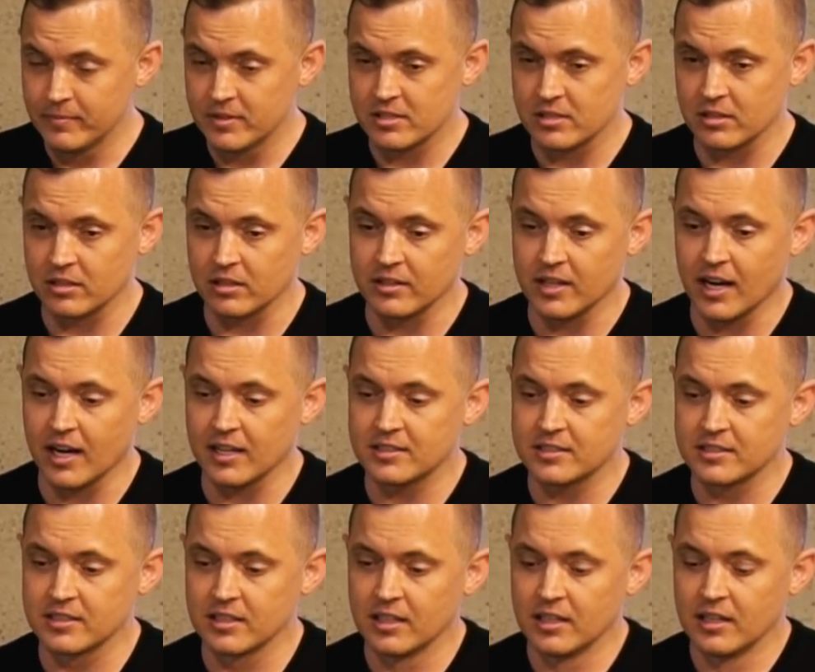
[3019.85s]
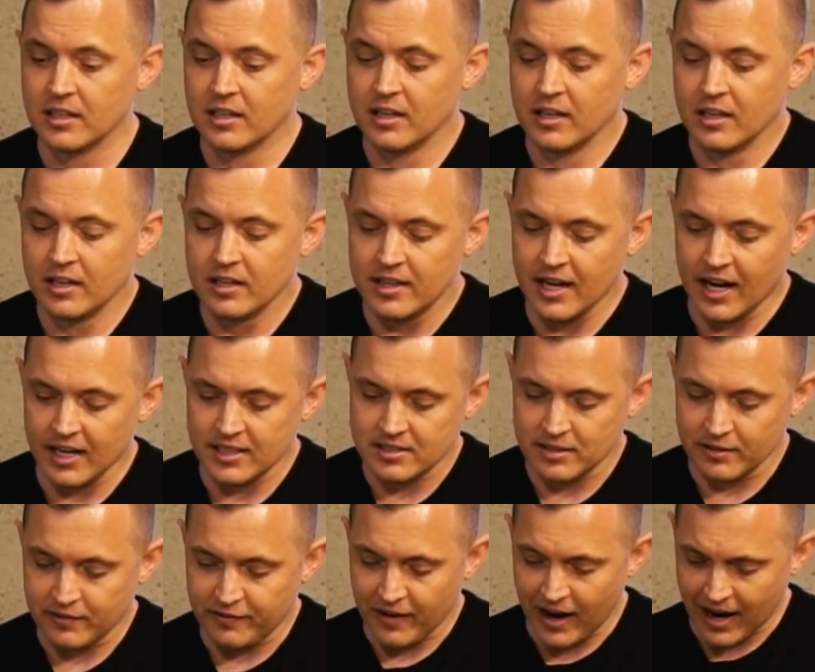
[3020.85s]
So that's
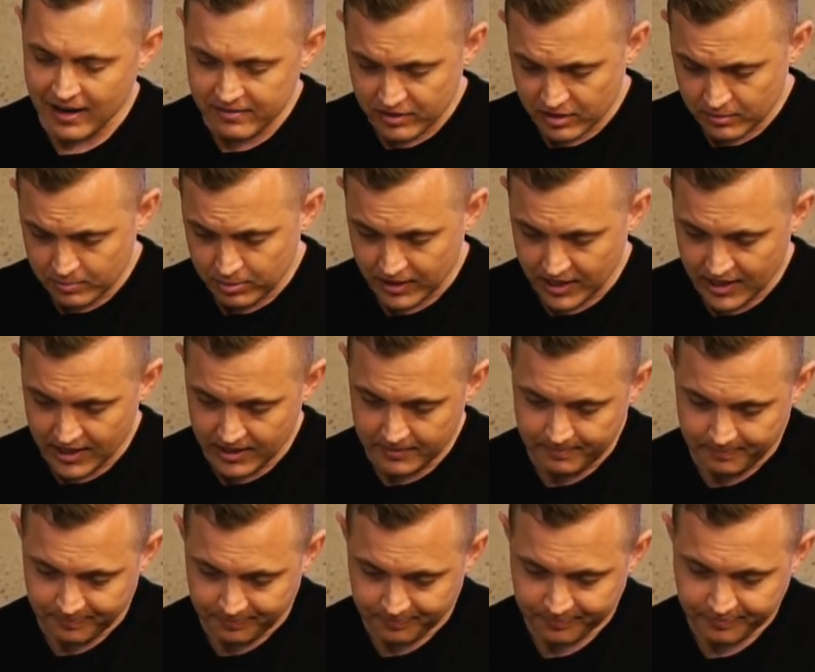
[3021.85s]
the 5-year plan.